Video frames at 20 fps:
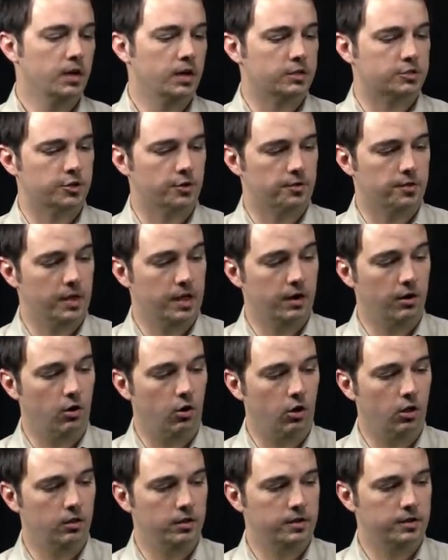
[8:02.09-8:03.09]
And so then
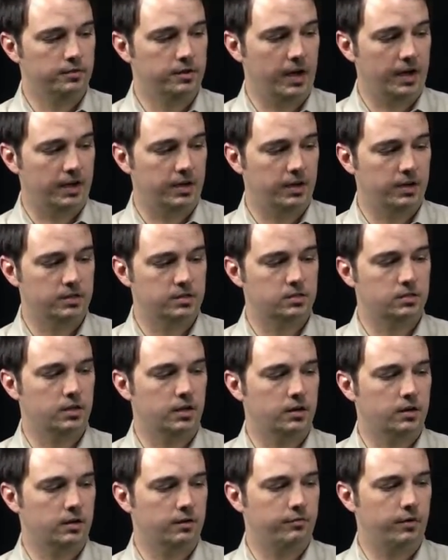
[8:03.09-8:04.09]
all, in that case,
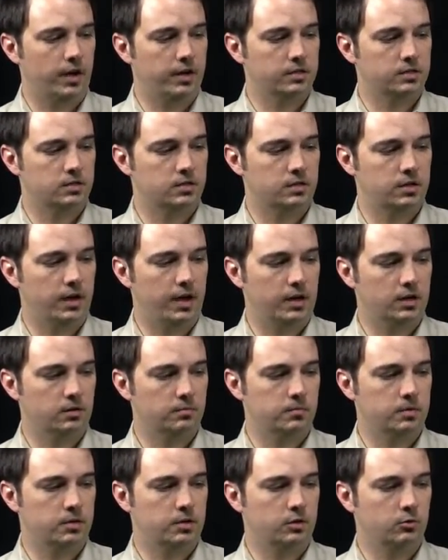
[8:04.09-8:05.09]
then if IC had to
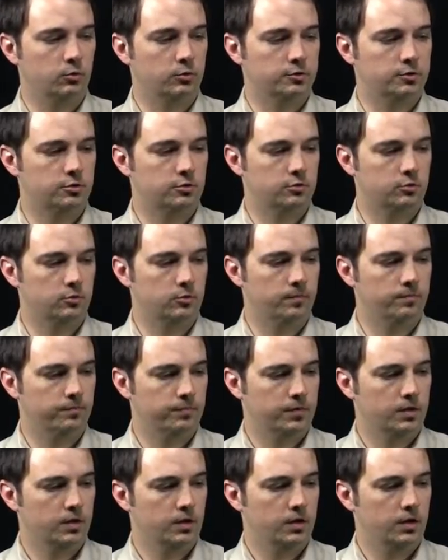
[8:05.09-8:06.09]
be equal to
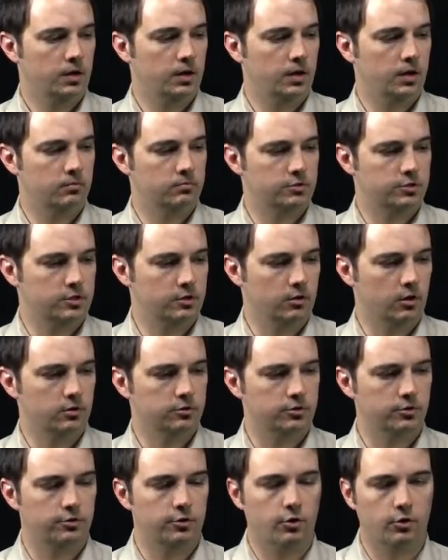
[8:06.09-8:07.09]
um, zero,
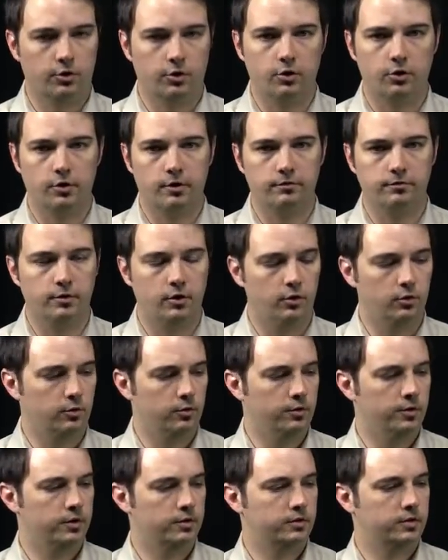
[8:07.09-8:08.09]
so no current
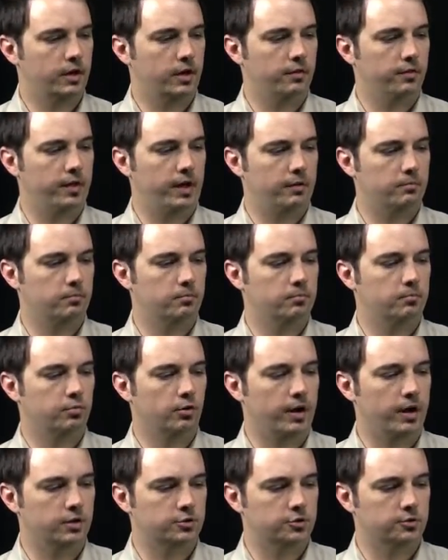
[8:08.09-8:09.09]
flow down that
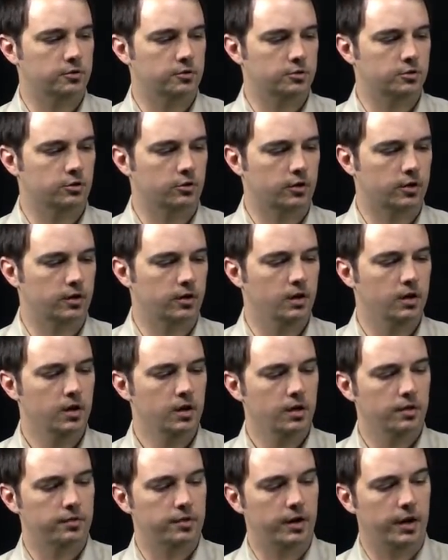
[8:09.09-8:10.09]
branch of the circuit,
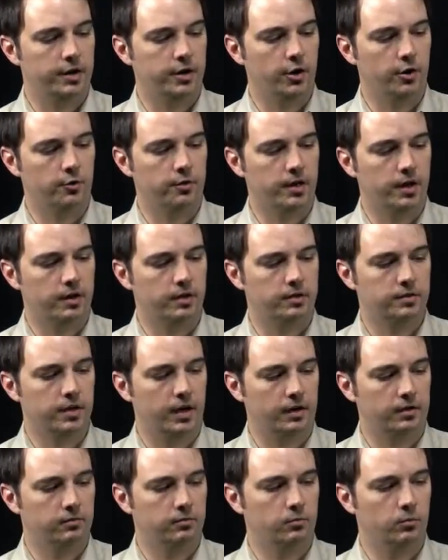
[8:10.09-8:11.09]
then I know that in
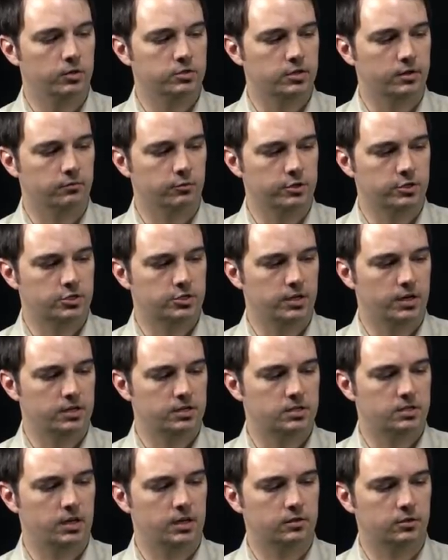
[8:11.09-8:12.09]
that, once I've reached steady
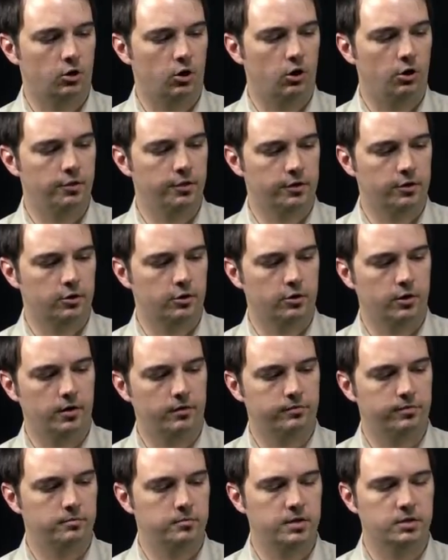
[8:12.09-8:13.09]
state, that all the current
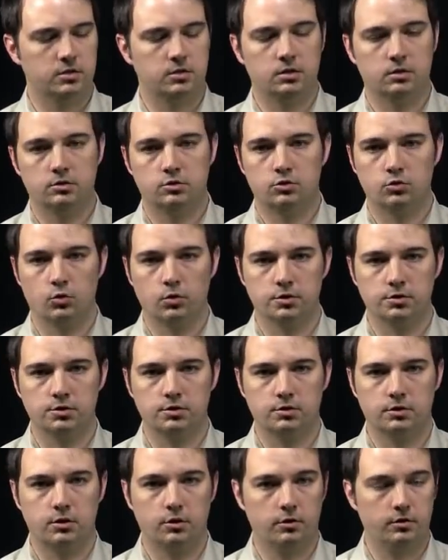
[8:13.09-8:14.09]
from this
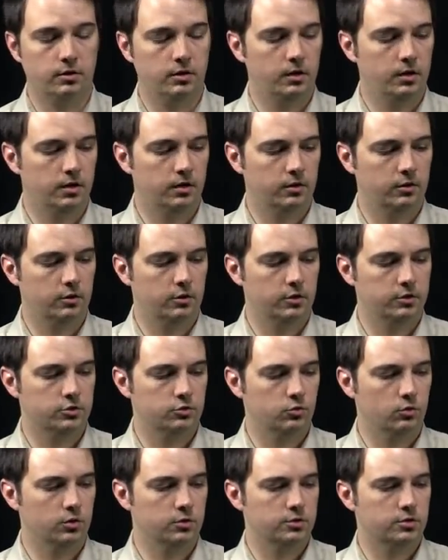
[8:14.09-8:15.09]
source, cur uh, current
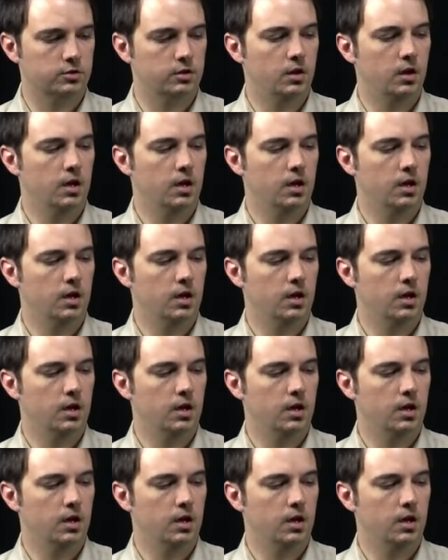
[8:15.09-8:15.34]
source